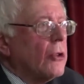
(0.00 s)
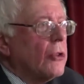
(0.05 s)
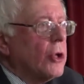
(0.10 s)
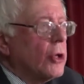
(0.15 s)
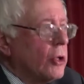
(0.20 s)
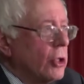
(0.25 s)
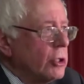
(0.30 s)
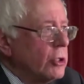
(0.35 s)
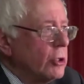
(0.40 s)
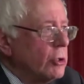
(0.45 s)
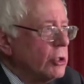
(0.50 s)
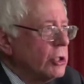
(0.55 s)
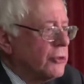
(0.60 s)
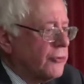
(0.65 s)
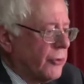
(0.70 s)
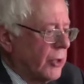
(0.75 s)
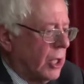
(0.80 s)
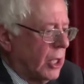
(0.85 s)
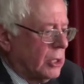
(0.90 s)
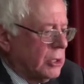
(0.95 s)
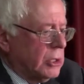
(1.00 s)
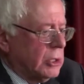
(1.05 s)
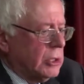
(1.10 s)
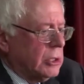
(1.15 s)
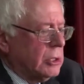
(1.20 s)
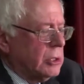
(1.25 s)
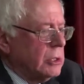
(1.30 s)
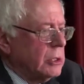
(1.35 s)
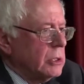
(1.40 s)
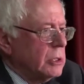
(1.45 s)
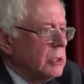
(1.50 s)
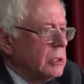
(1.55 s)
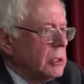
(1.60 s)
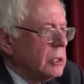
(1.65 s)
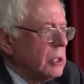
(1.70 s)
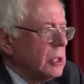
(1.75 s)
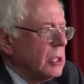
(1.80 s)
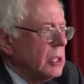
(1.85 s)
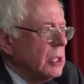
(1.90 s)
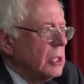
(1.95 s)
the good news for us
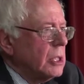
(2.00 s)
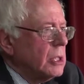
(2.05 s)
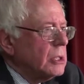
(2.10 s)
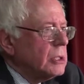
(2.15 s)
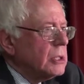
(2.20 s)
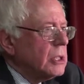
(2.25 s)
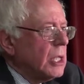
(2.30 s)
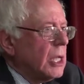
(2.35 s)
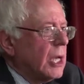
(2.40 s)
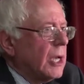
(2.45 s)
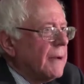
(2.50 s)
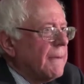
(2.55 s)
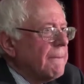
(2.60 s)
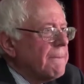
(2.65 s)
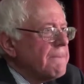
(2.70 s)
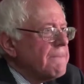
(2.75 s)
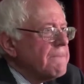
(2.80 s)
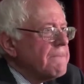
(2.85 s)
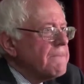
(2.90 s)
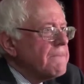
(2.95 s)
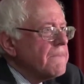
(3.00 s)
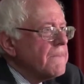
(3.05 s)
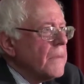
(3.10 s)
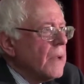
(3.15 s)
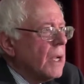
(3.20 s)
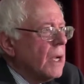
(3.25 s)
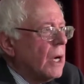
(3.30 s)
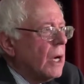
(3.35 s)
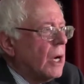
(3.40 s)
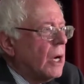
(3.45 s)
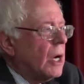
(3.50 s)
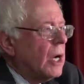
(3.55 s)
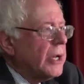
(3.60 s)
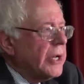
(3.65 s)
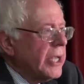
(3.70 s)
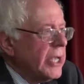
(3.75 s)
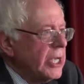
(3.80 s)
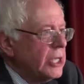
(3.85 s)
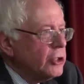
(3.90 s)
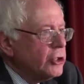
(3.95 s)
is that
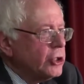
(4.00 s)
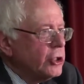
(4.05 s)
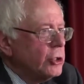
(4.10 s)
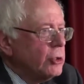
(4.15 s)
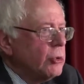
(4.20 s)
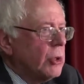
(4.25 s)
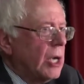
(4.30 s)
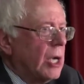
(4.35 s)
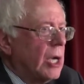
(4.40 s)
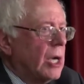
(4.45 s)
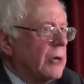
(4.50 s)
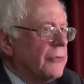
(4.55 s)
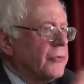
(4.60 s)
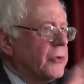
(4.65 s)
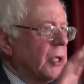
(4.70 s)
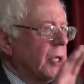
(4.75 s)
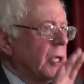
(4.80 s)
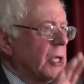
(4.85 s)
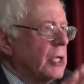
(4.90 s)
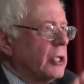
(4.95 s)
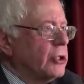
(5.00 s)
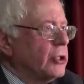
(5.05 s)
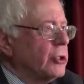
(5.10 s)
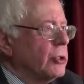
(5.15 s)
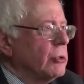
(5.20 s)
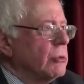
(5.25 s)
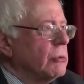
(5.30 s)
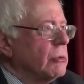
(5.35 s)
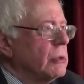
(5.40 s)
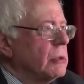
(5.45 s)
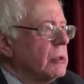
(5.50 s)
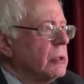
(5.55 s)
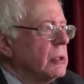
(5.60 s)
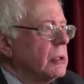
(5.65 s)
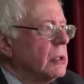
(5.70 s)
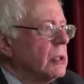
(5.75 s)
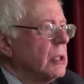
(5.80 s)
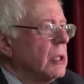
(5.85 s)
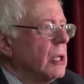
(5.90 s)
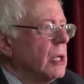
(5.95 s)
on issue after issue,
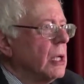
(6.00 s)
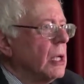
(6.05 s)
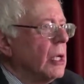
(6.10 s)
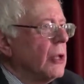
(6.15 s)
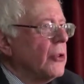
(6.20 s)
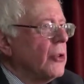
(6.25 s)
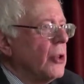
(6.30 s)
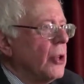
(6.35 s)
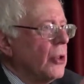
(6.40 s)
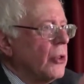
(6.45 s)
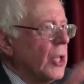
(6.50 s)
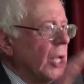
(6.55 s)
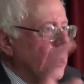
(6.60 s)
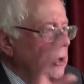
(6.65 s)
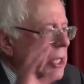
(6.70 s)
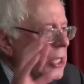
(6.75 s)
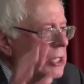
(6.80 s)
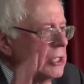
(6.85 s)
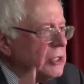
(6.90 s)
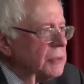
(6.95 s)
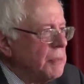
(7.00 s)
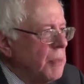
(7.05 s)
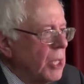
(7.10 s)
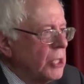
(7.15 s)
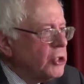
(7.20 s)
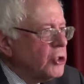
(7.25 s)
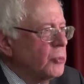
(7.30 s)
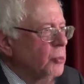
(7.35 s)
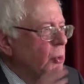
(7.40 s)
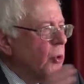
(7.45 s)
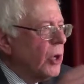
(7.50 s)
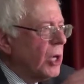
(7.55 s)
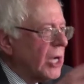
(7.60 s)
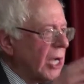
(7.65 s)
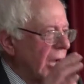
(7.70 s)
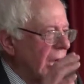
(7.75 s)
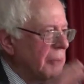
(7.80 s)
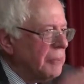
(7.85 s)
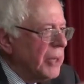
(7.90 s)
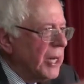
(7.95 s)
there is much more
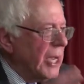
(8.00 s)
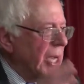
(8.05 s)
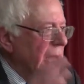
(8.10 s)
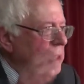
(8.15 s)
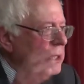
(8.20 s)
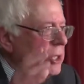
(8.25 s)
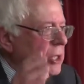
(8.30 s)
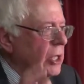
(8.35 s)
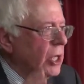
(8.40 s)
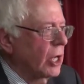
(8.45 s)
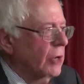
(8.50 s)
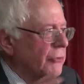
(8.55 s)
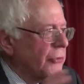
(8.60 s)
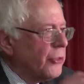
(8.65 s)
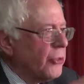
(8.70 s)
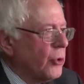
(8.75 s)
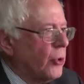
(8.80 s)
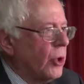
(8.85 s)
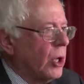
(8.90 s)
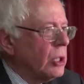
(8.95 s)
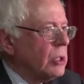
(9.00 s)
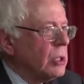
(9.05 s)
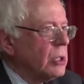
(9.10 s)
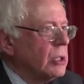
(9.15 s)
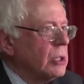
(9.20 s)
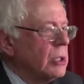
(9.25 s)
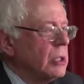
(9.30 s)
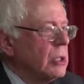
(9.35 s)
commonality of thought